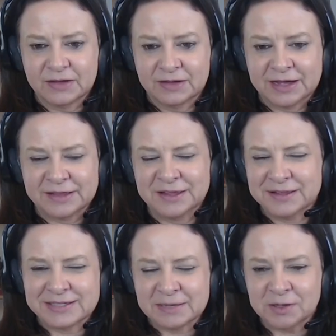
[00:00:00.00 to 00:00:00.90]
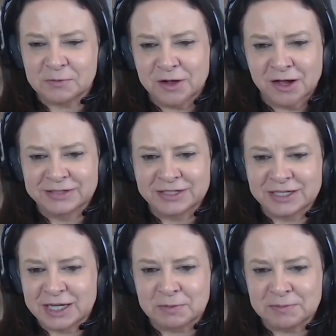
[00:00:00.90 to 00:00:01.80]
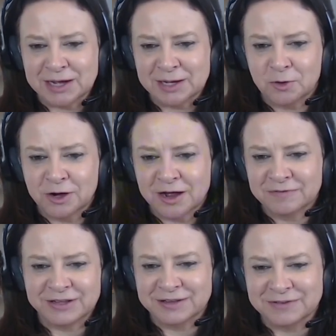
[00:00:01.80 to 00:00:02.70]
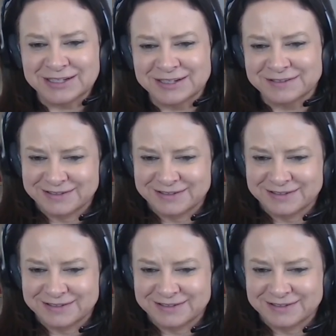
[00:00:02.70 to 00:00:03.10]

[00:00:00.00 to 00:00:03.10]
I think that's something we all need to keep in mind more often than we do.